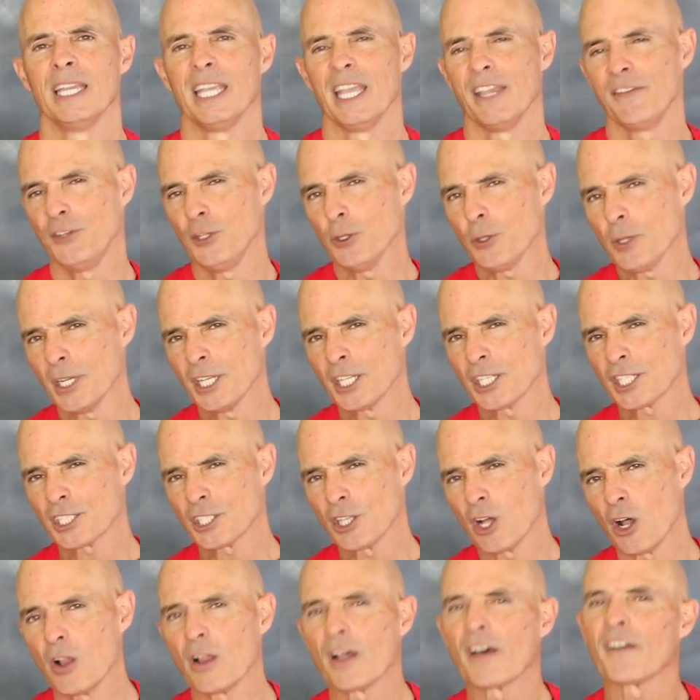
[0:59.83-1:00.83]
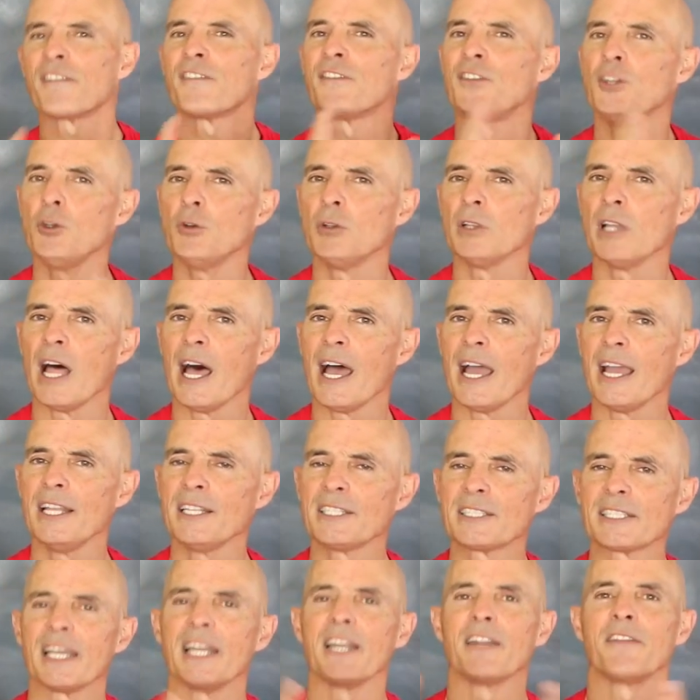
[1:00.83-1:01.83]
If you can install a few
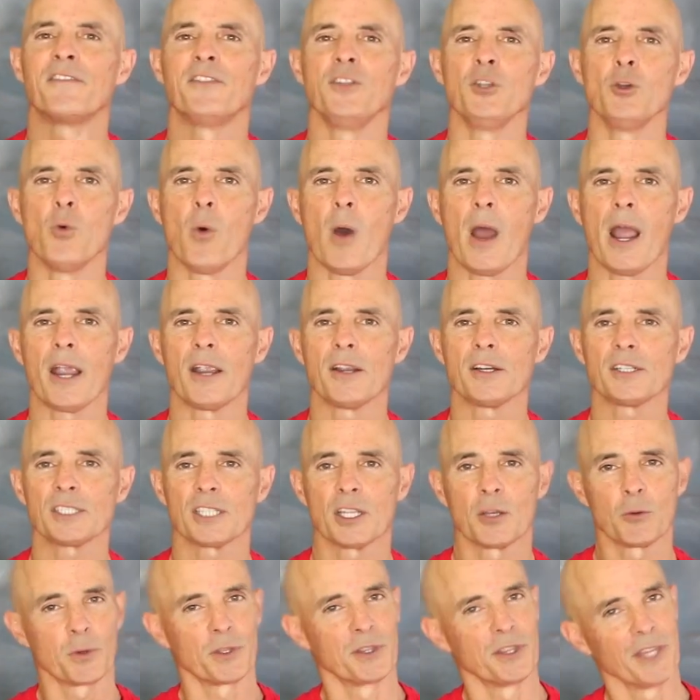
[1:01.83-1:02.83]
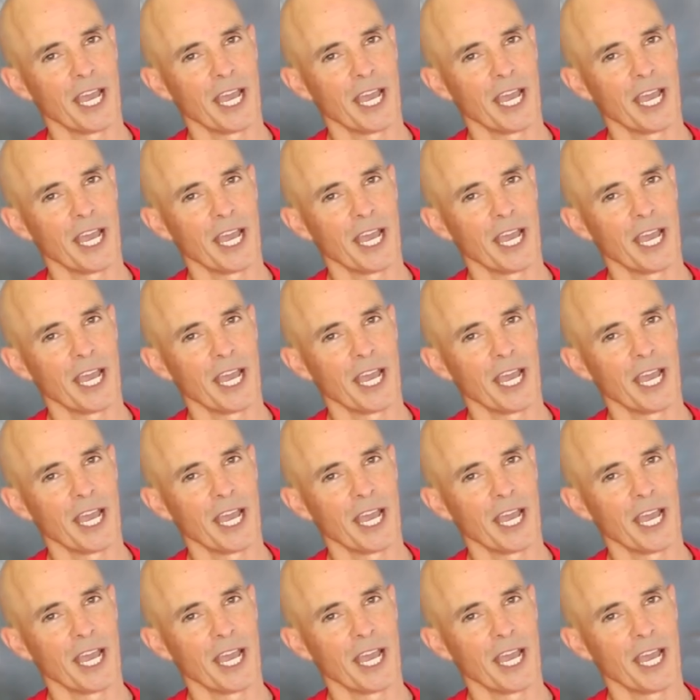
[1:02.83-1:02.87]
lines and a few wires with